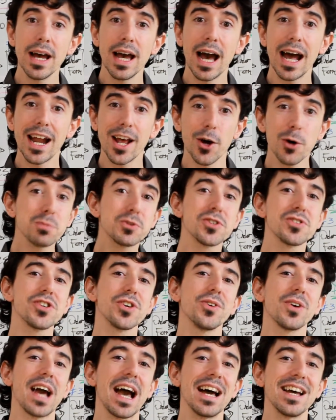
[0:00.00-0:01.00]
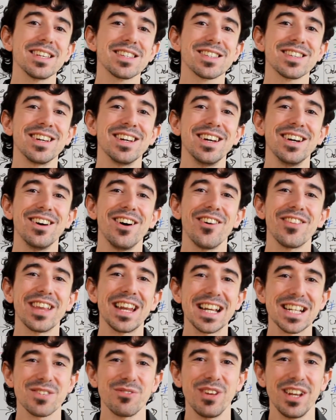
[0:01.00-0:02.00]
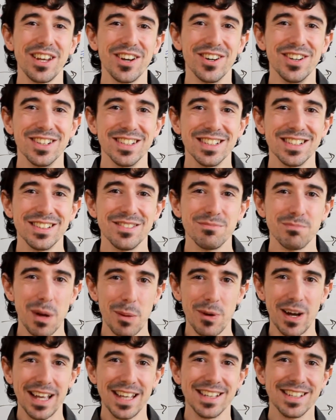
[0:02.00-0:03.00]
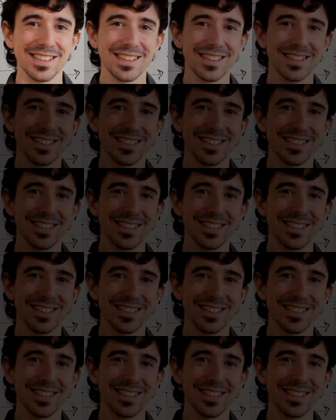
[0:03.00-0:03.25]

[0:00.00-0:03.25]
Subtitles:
And I hope to see you guys on the next video. Bye-bye.